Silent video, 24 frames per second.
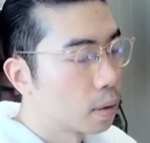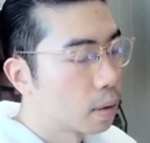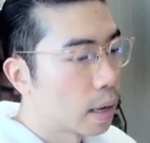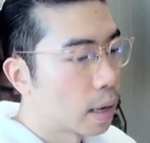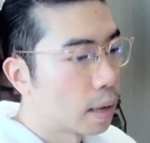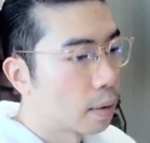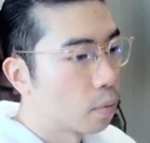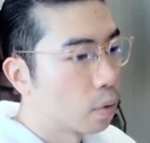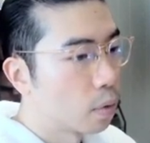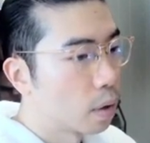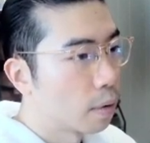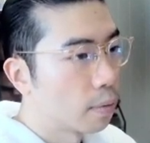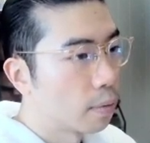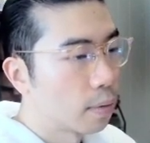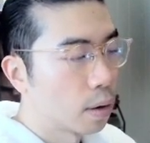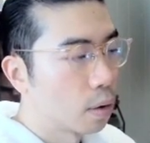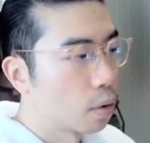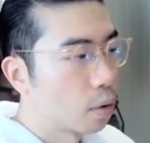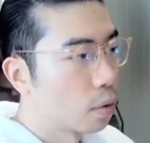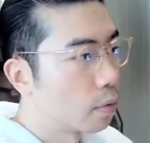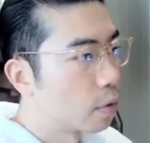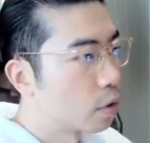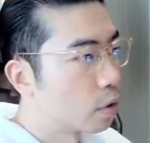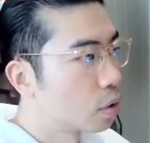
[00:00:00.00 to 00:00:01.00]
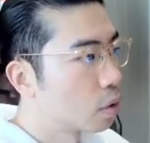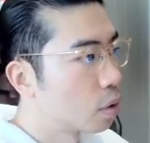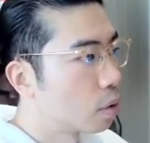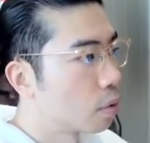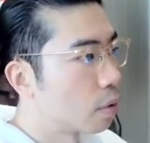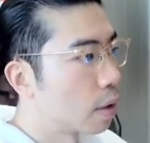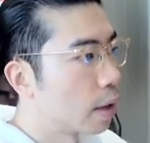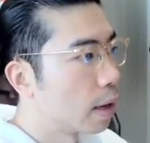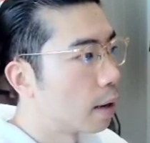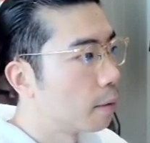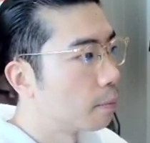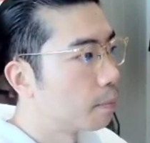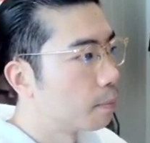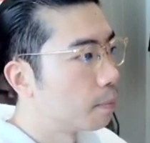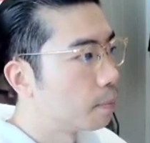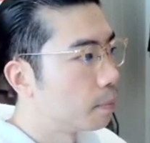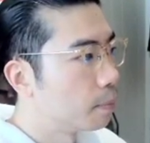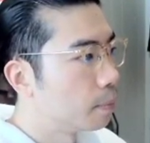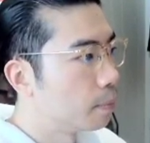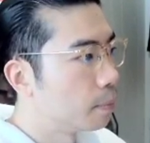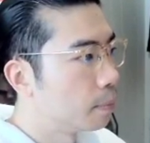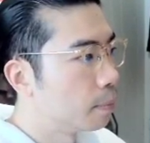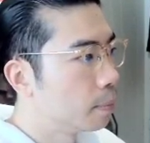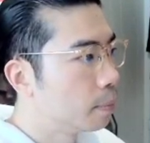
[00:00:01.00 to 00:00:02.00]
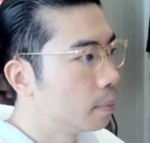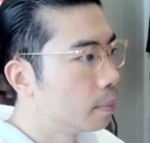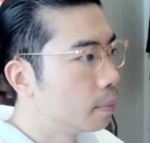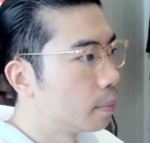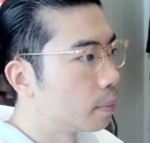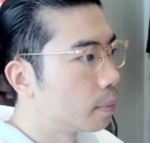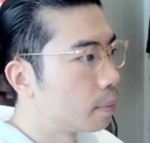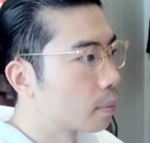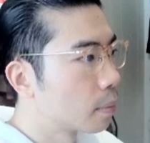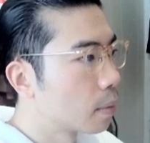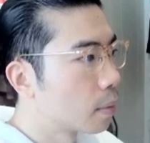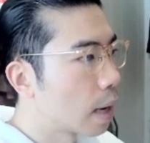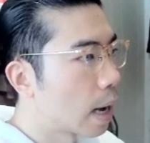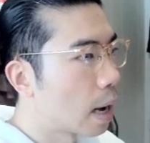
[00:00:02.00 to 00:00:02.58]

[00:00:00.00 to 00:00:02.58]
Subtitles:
and we are very oversold right now.